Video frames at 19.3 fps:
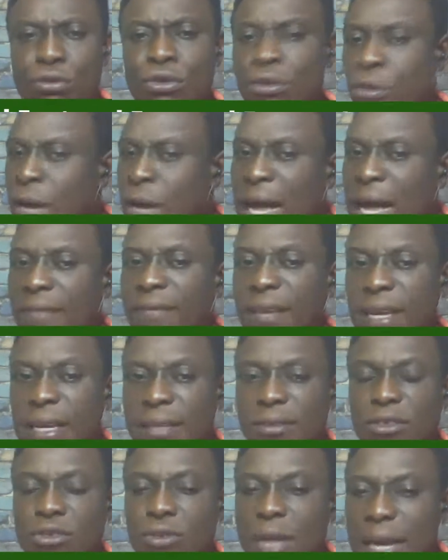You don't have
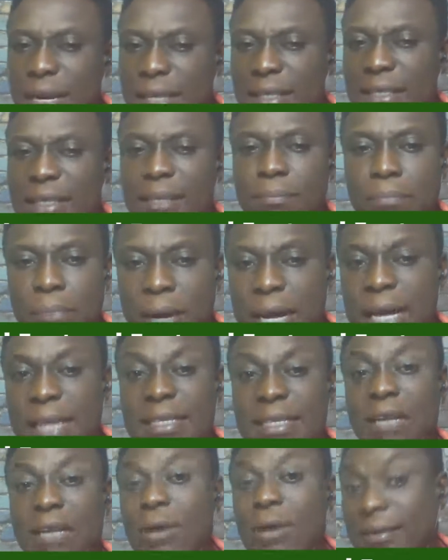a strategy in place
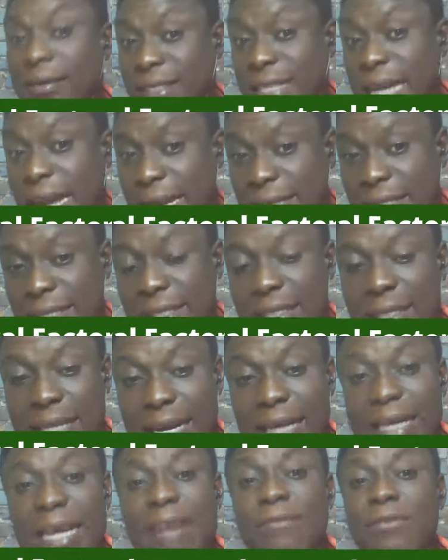that you have set
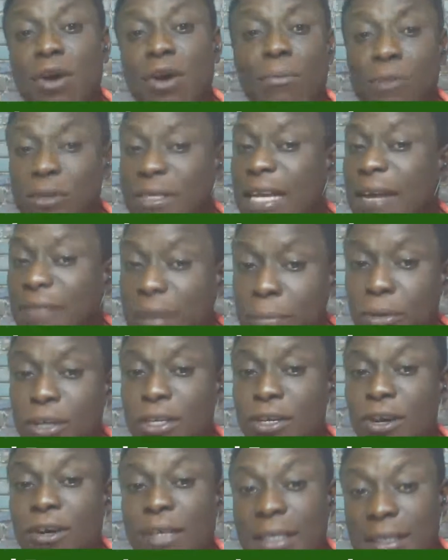that almost
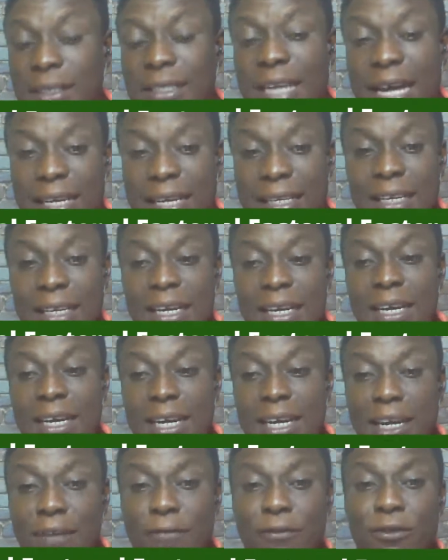everybody understand,
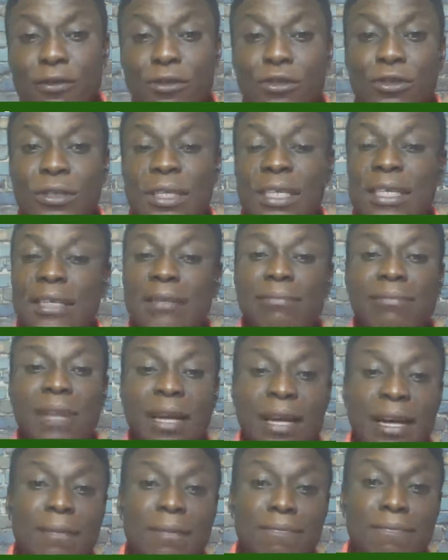even to the
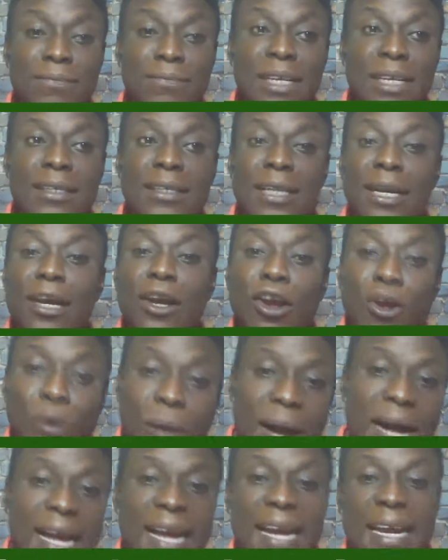
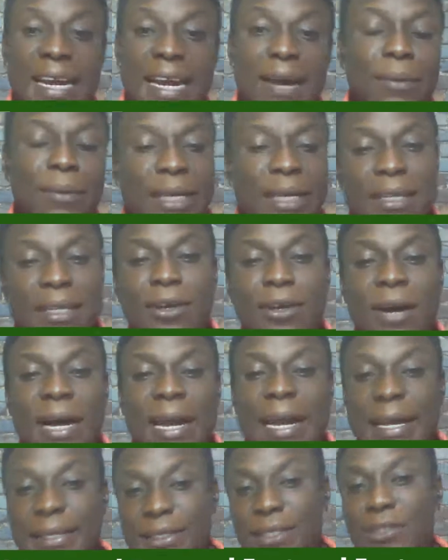lower cadre within the
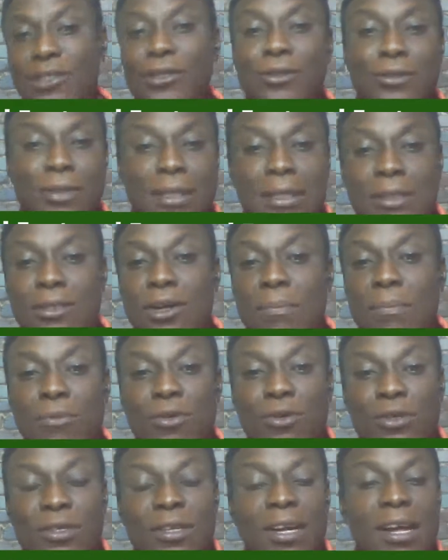organization, to the
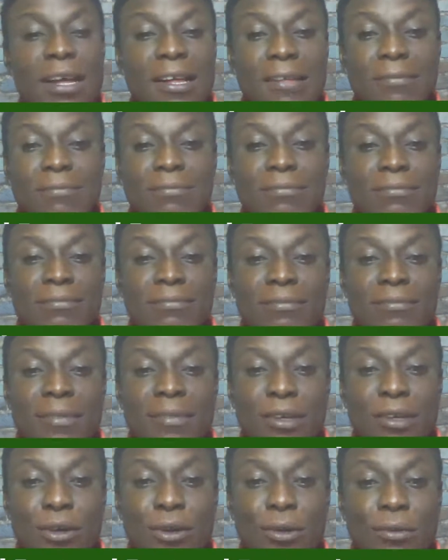topmost,
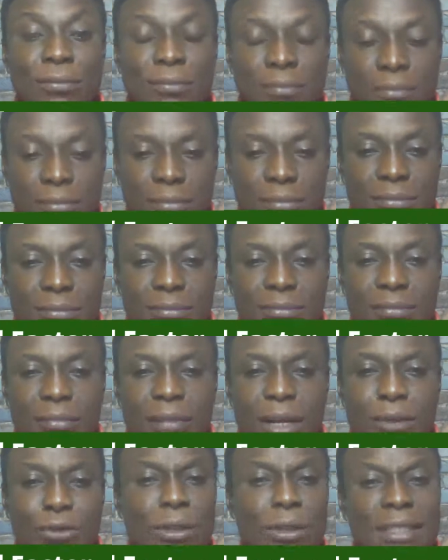you know,
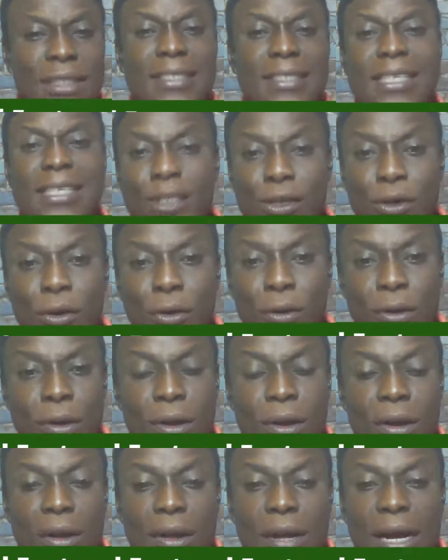to the CEO,
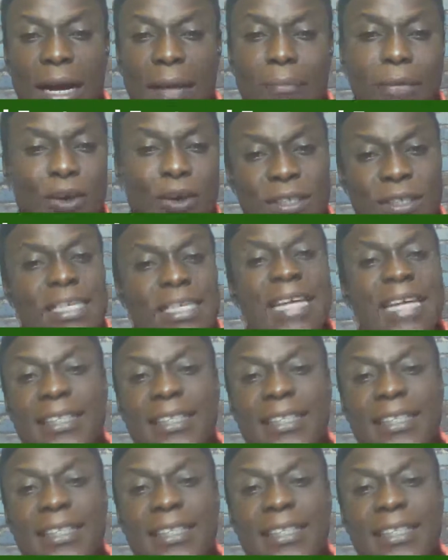because